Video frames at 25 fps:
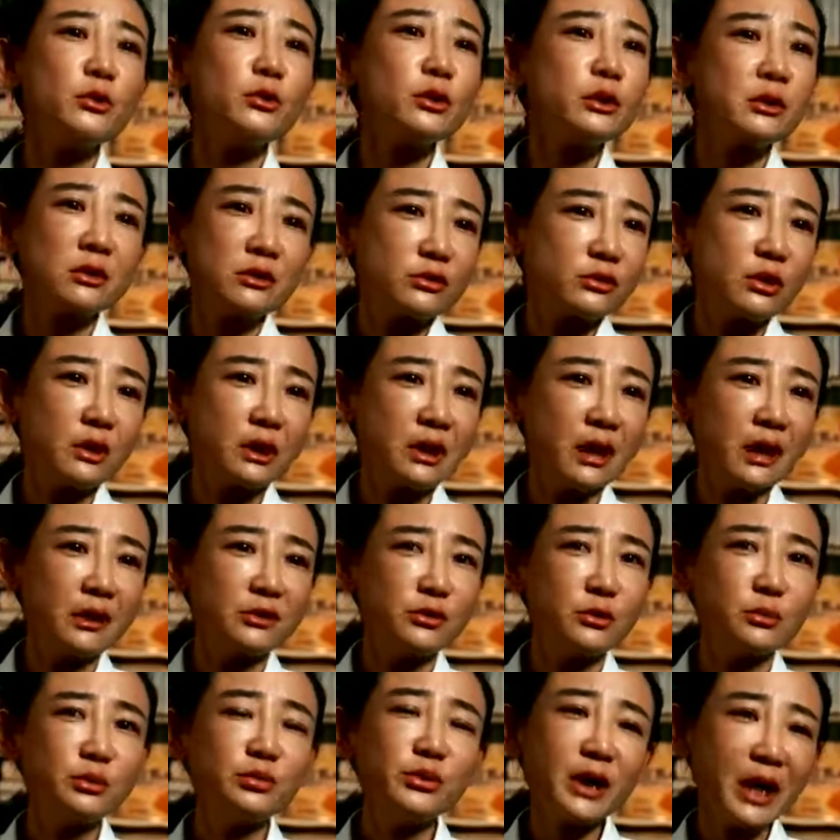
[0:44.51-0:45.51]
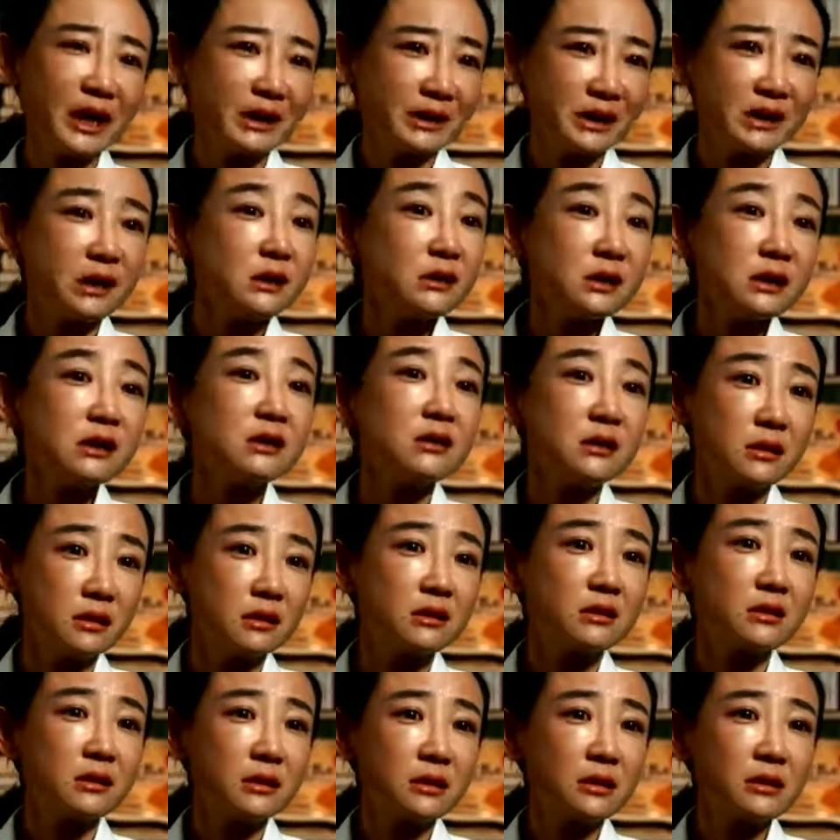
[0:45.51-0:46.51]
The whole family has collapsed.
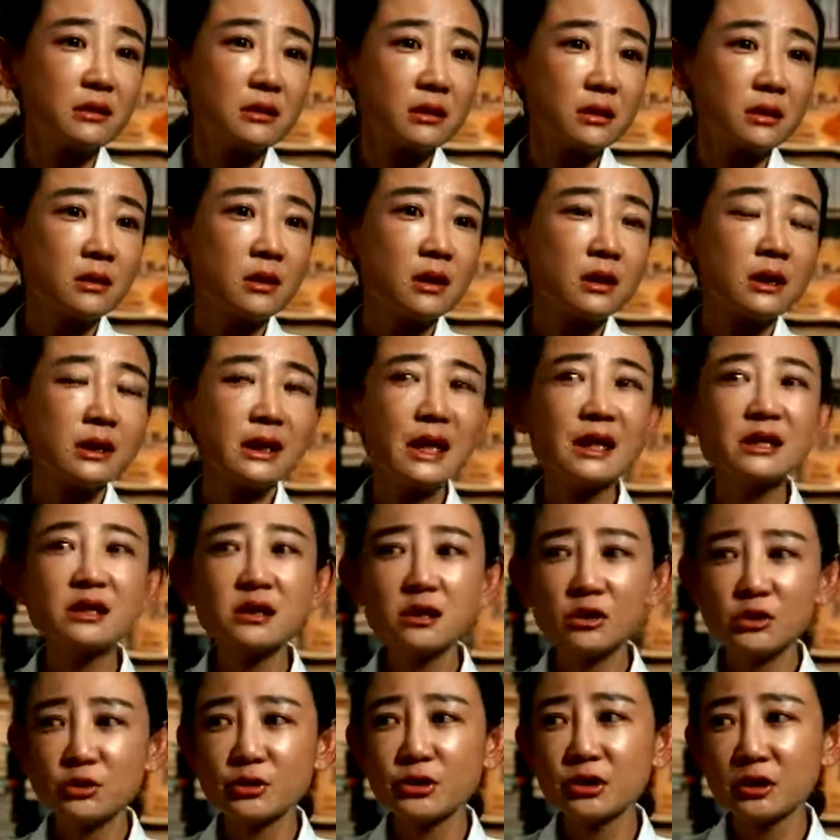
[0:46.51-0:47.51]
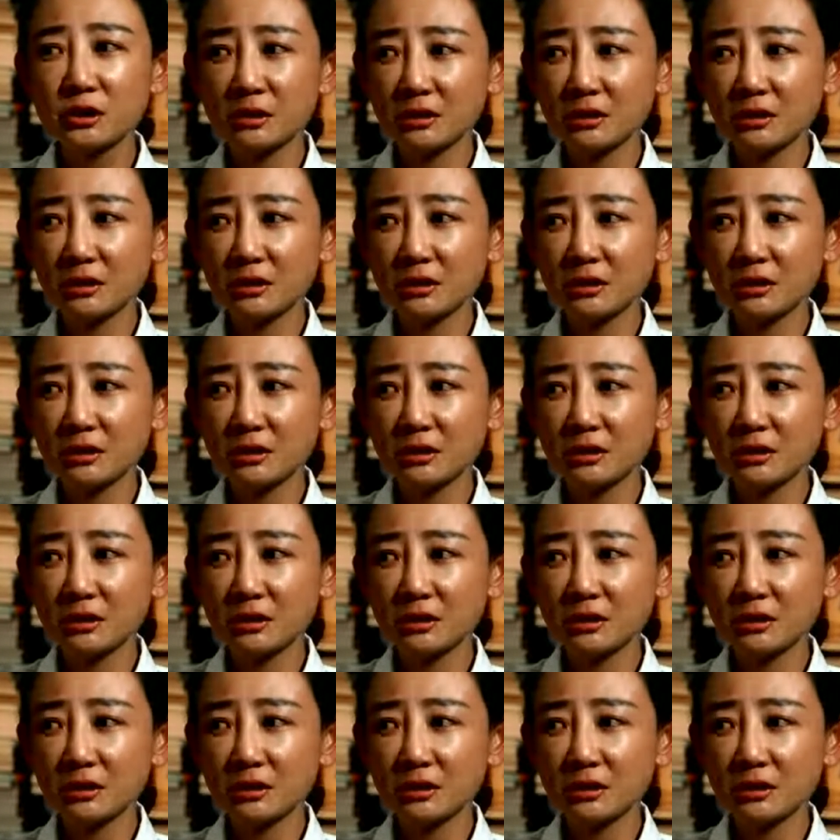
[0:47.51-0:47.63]
They couldn't believe it.